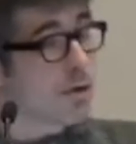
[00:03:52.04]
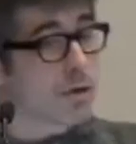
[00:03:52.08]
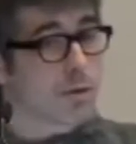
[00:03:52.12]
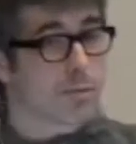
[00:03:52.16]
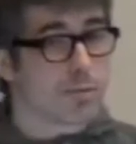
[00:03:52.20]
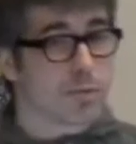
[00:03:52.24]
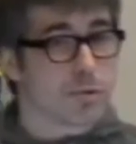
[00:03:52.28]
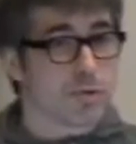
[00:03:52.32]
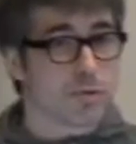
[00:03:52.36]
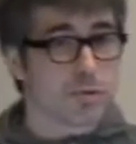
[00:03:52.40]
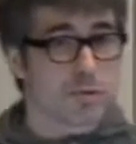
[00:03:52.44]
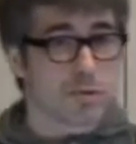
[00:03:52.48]

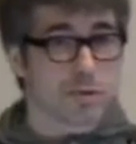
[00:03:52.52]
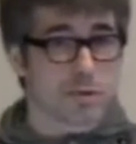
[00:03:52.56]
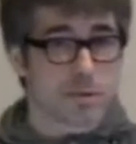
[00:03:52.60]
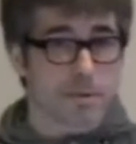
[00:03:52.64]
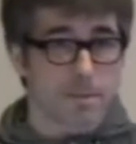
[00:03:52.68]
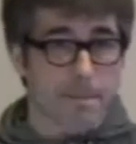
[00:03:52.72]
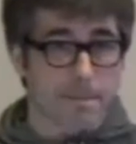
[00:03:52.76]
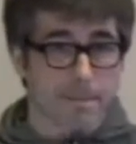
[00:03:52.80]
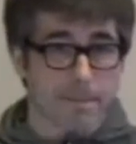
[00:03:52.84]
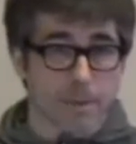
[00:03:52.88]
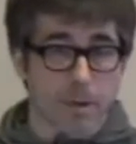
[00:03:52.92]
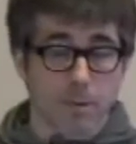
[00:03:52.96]

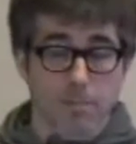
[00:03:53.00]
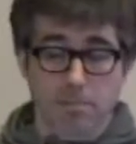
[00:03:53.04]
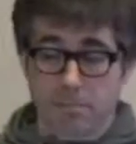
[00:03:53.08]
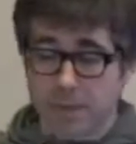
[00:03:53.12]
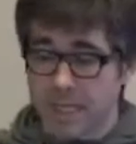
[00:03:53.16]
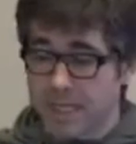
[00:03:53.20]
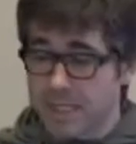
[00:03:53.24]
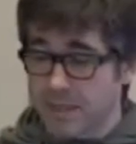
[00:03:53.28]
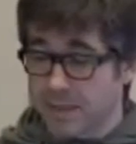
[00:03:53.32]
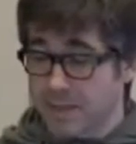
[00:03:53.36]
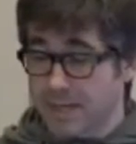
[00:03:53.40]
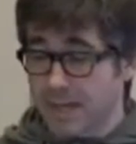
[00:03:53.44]
compute a
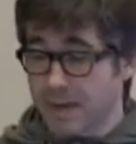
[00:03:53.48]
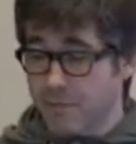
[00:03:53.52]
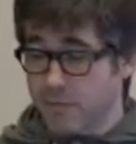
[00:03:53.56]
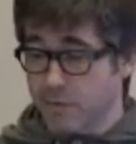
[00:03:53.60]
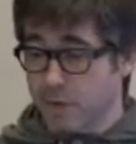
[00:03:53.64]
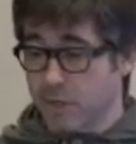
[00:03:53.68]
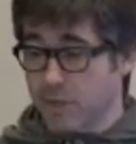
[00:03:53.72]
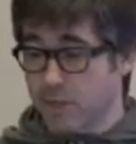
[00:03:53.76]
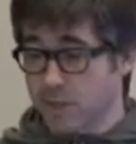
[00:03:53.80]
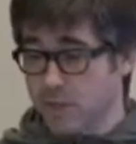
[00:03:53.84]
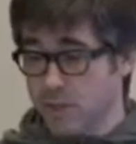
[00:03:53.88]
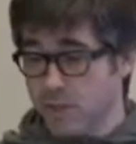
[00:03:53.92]
mean and
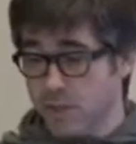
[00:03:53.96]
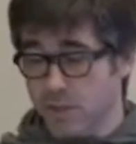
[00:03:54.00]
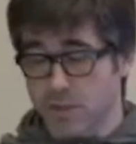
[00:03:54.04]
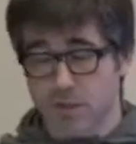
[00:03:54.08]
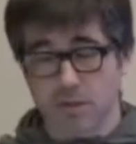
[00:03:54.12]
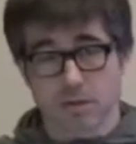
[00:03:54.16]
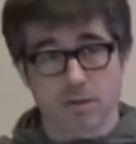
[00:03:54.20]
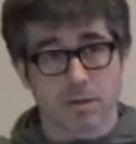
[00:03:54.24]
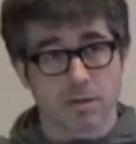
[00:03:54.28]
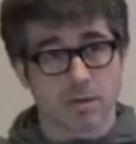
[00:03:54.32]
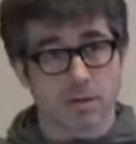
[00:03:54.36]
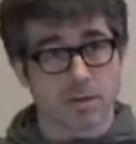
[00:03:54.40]
average
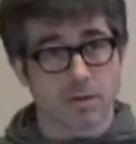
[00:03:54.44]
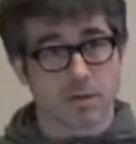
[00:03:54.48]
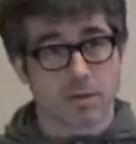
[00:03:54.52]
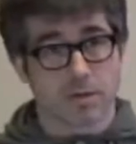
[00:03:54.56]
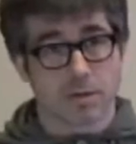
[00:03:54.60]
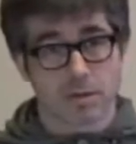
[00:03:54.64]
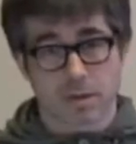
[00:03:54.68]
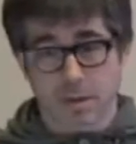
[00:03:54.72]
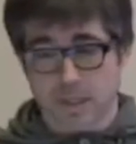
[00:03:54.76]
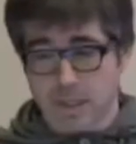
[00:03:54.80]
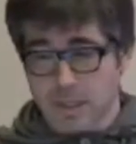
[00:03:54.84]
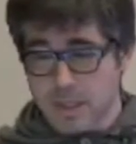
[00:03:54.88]

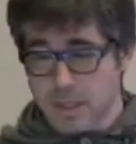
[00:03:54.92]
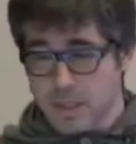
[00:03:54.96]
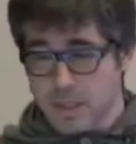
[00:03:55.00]
ground